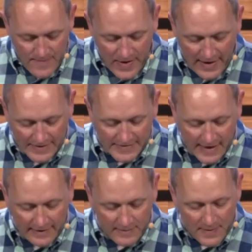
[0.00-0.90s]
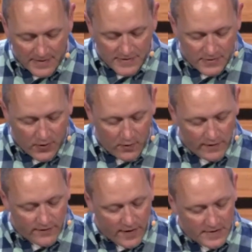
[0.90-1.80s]
And he said to them, my soul
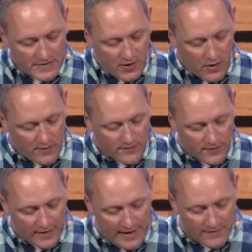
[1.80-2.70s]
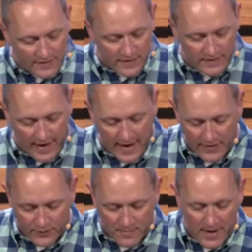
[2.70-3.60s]
is very sorrowful, even to
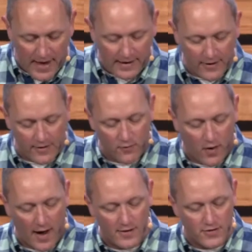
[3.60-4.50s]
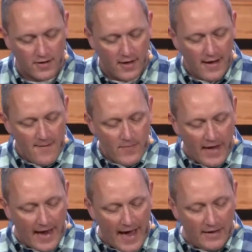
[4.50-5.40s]
death. Remain here and watch.
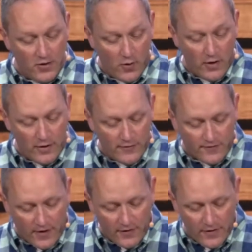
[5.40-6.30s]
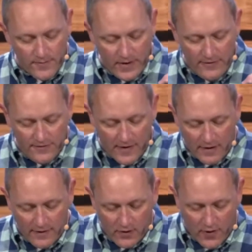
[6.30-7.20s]
And I am going a little further. He fell
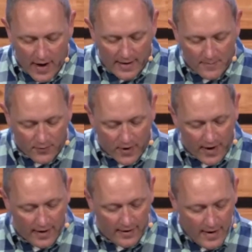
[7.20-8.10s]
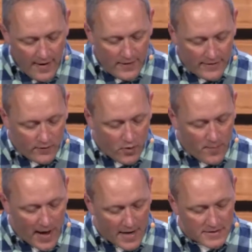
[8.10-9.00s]
on the ground and prayed that if it were
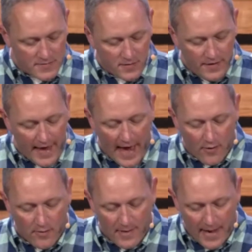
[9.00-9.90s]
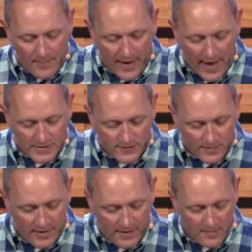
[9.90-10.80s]
possible, the hour might pass
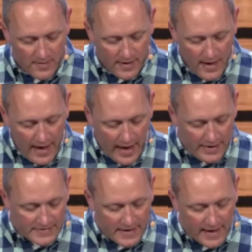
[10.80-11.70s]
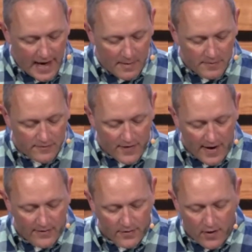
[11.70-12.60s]
from him. And he said, Abba,
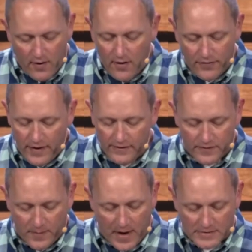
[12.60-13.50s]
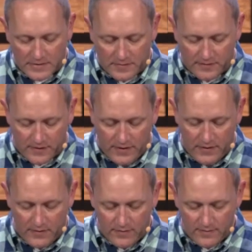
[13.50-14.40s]
Father, all things are possible for you.